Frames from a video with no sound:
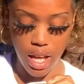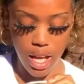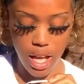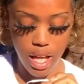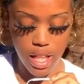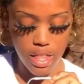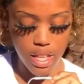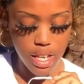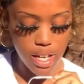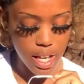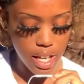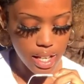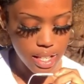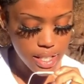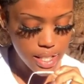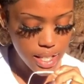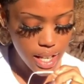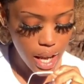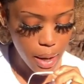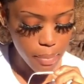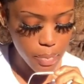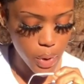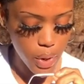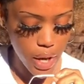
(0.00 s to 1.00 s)
The next
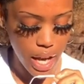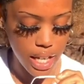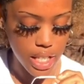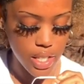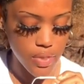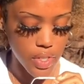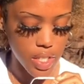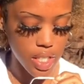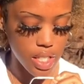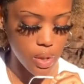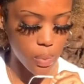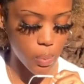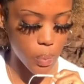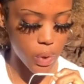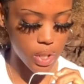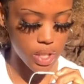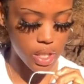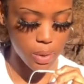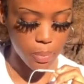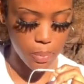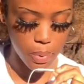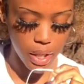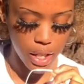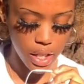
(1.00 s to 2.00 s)
time you ask for someone's
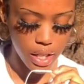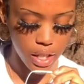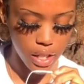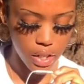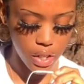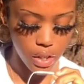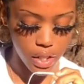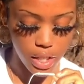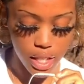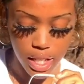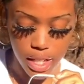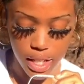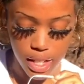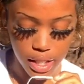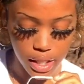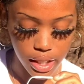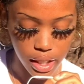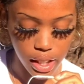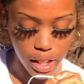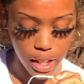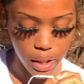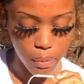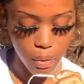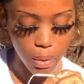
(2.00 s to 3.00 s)
opinion on
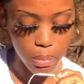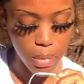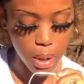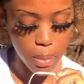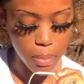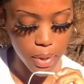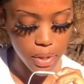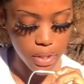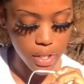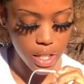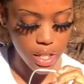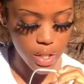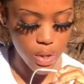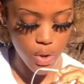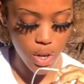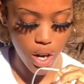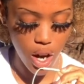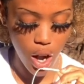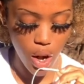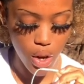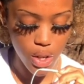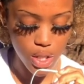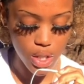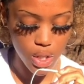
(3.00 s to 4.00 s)
anything, remember that you are
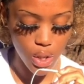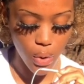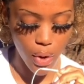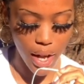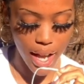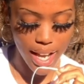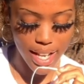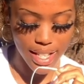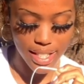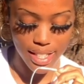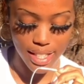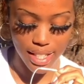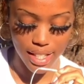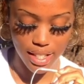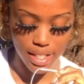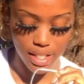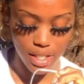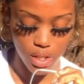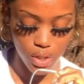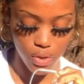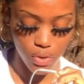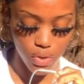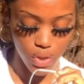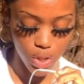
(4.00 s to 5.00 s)
also asking
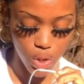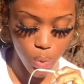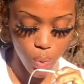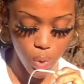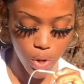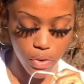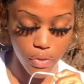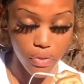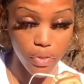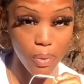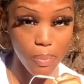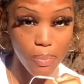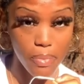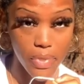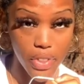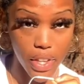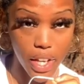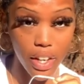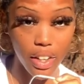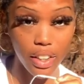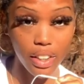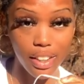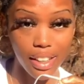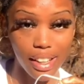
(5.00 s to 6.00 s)
to view it from
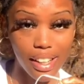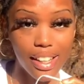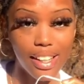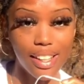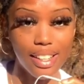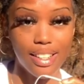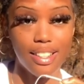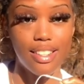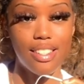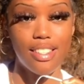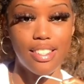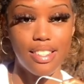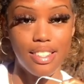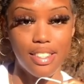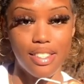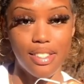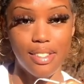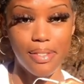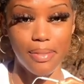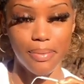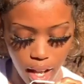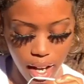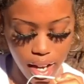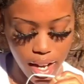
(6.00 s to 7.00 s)
their lens.
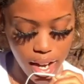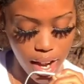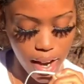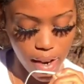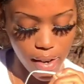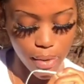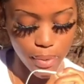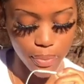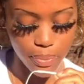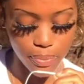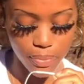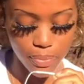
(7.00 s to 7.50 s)
Now,